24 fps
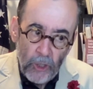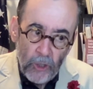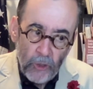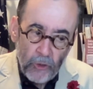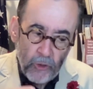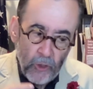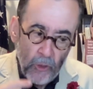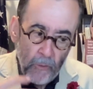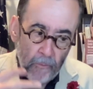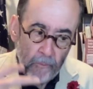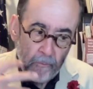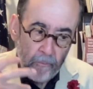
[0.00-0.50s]

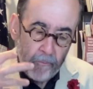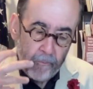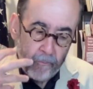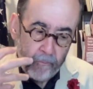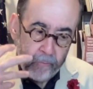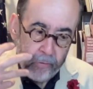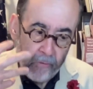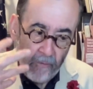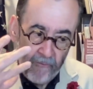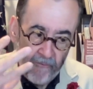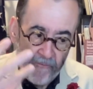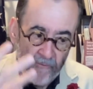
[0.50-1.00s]
to
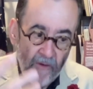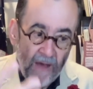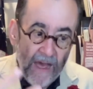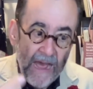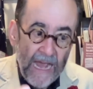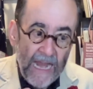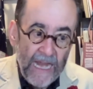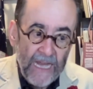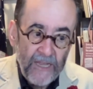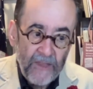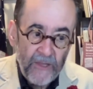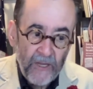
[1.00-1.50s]

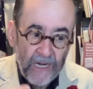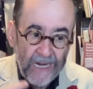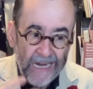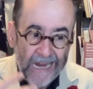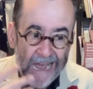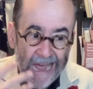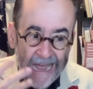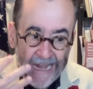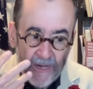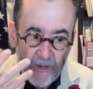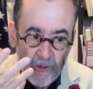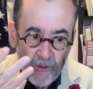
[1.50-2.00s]
provide the
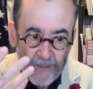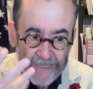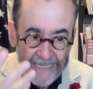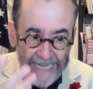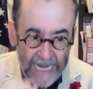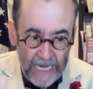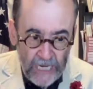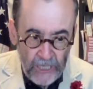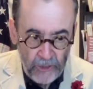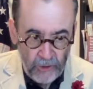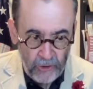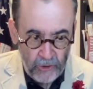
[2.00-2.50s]

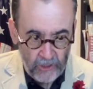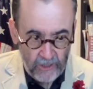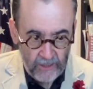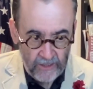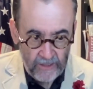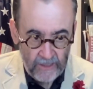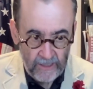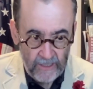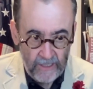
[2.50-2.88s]
connotation